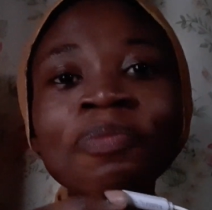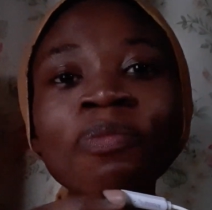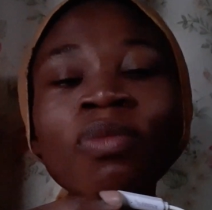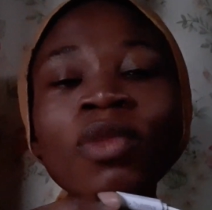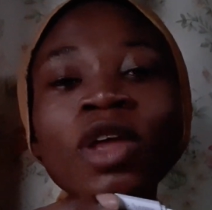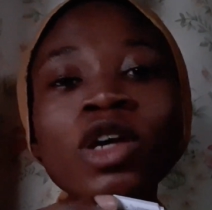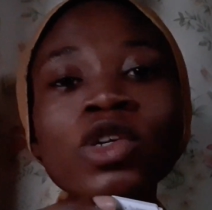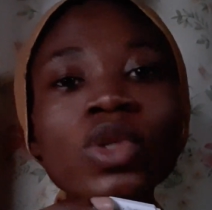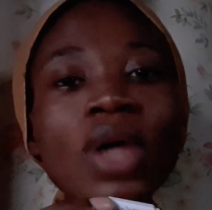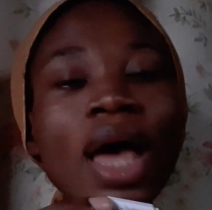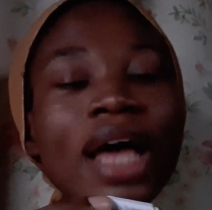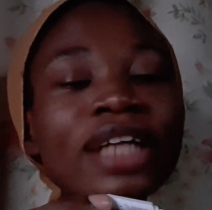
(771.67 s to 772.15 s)

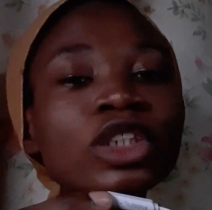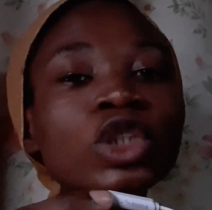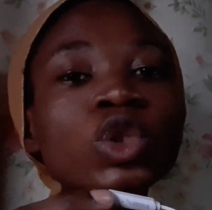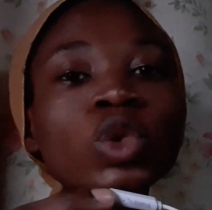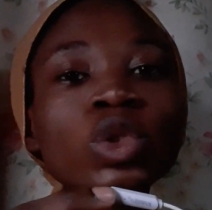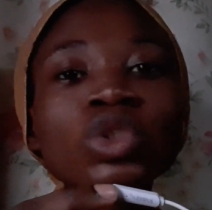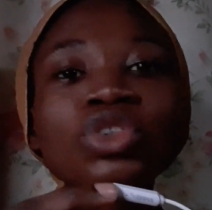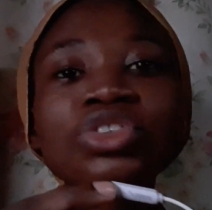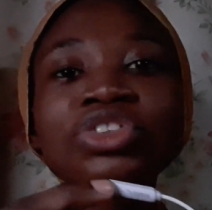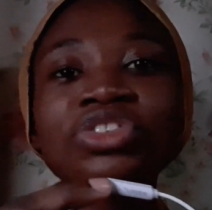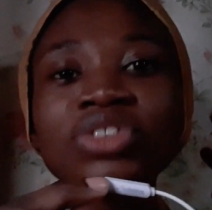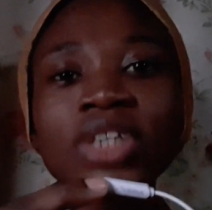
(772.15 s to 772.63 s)
So I just want
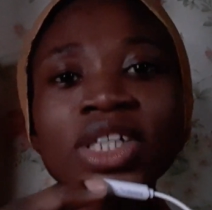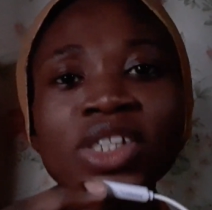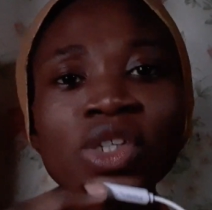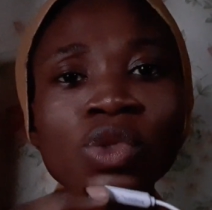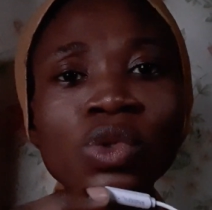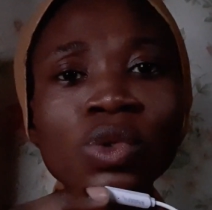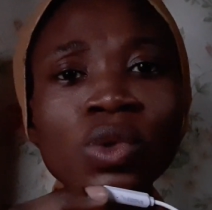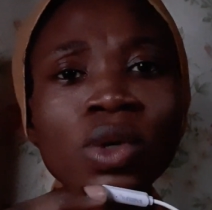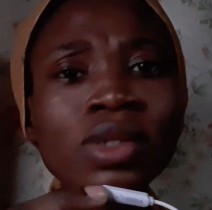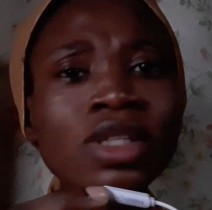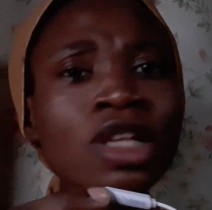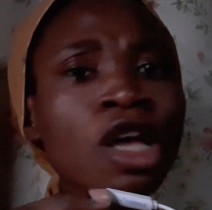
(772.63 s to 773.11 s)
to stress it
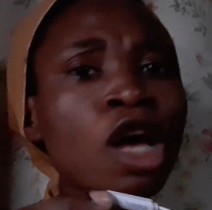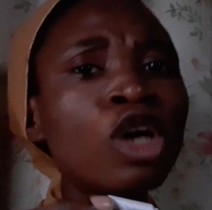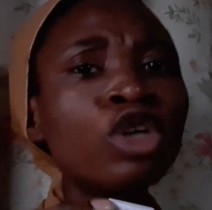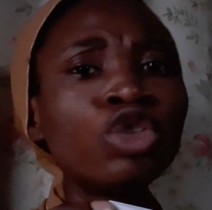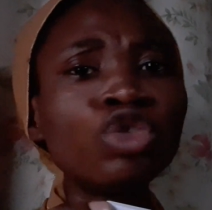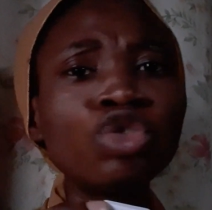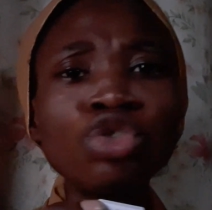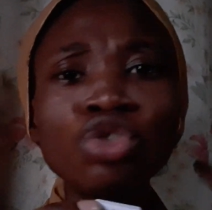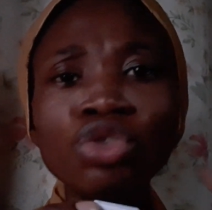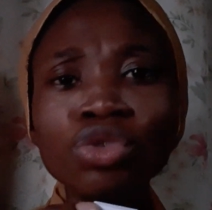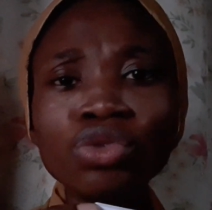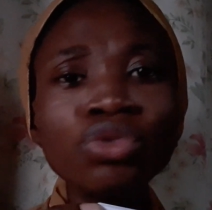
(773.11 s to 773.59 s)
to us:
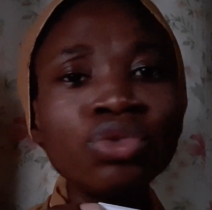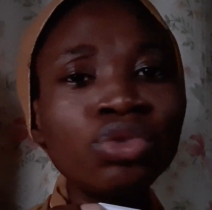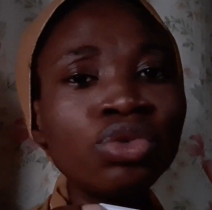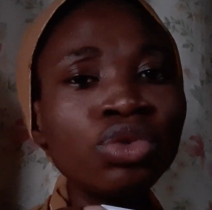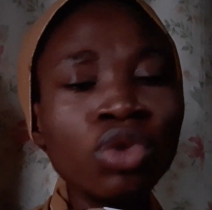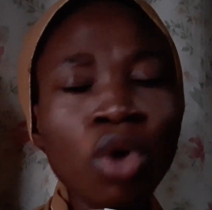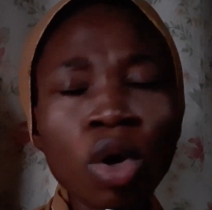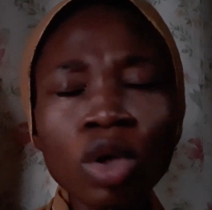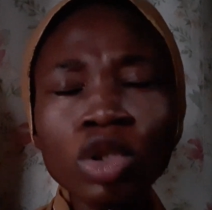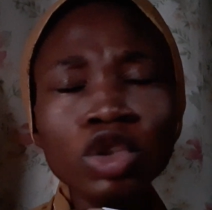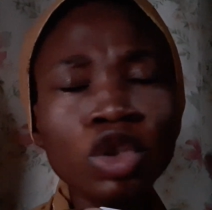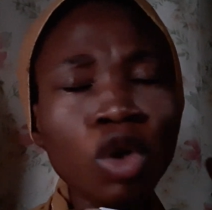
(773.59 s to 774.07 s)
do
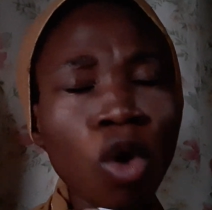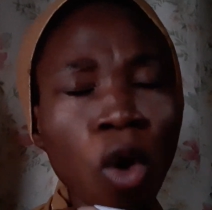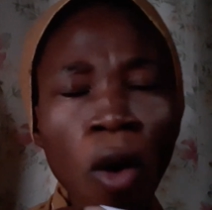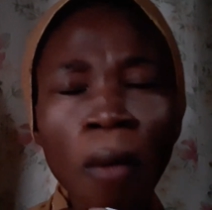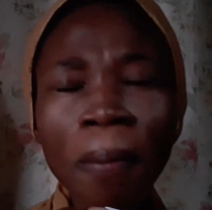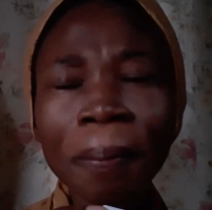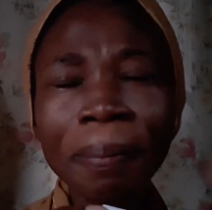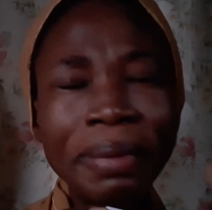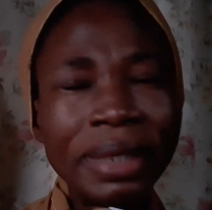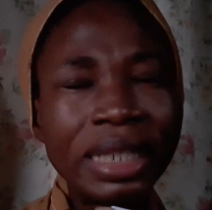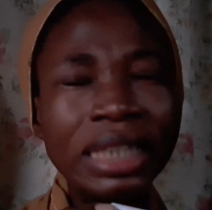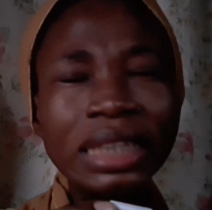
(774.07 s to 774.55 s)
not
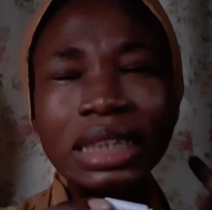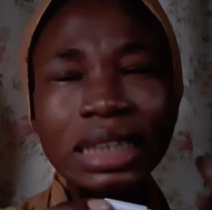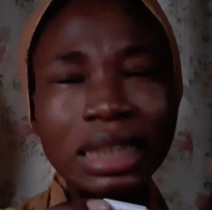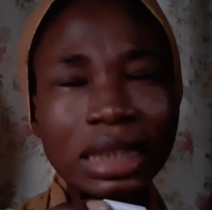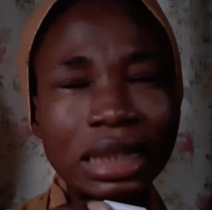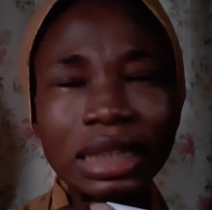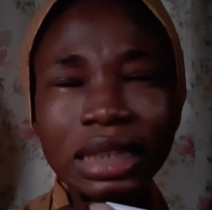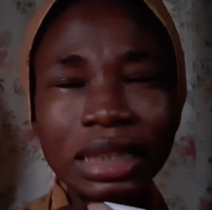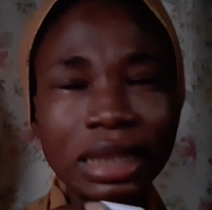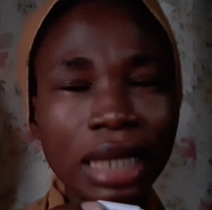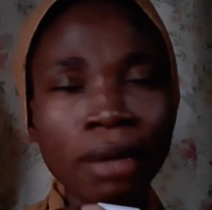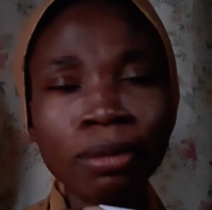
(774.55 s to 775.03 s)
copy
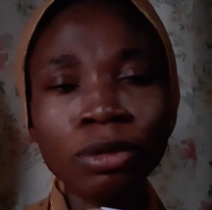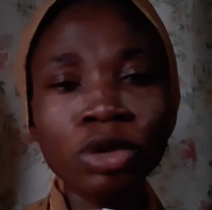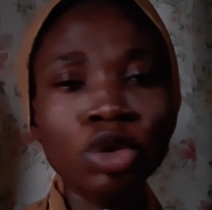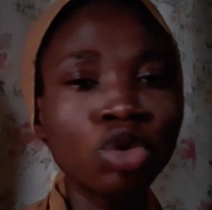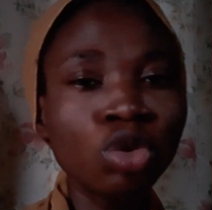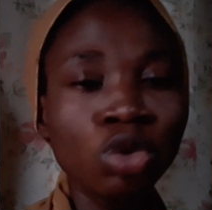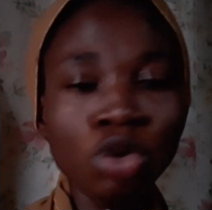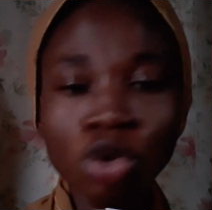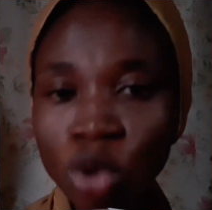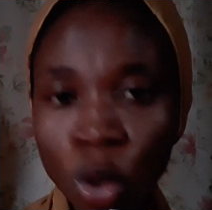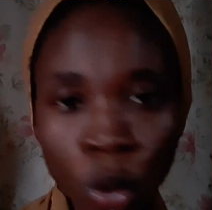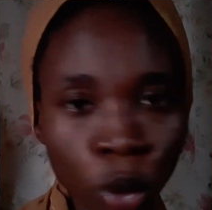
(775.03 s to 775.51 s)
systems.
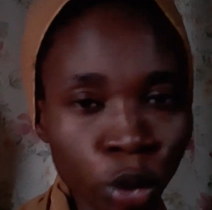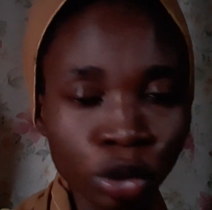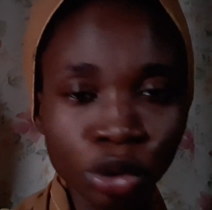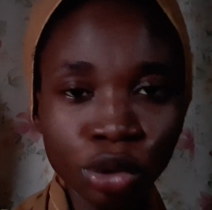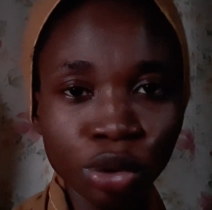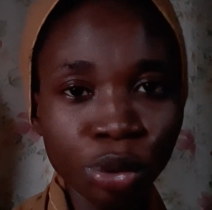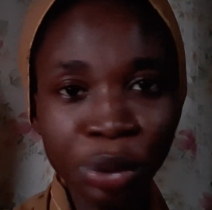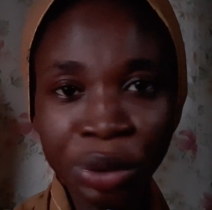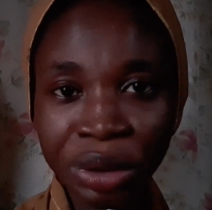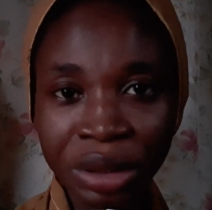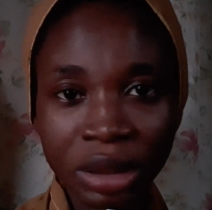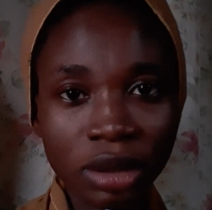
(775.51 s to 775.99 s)
Don't do
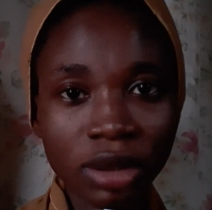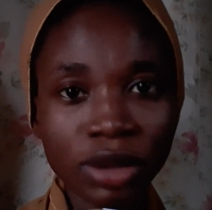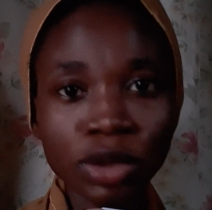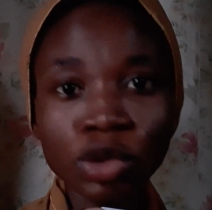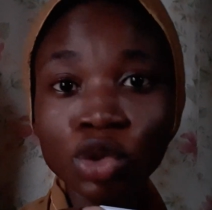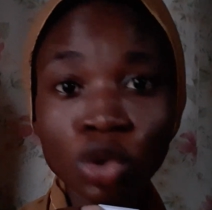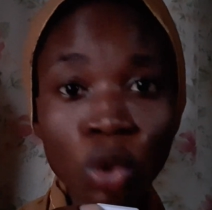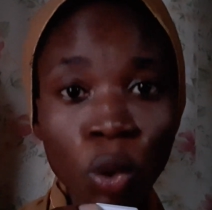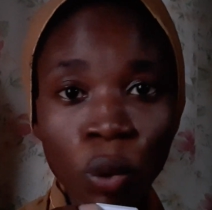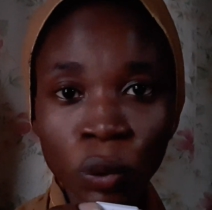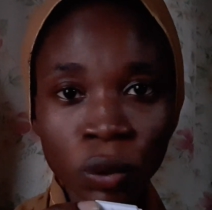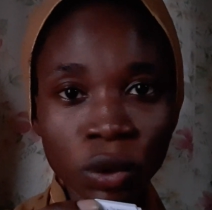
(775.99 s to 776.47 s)
it.
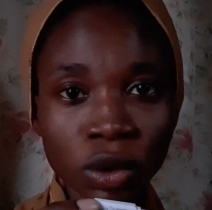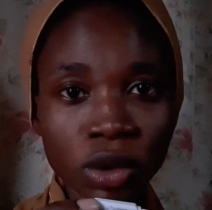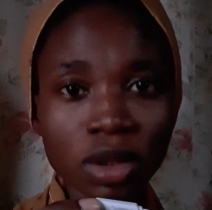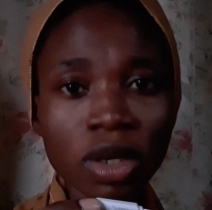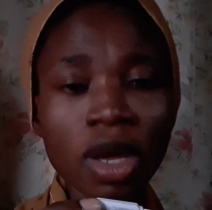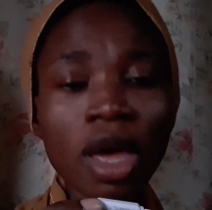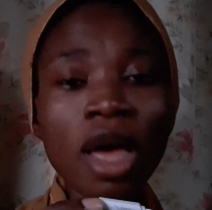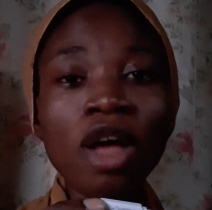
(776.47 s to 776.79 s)
Don't.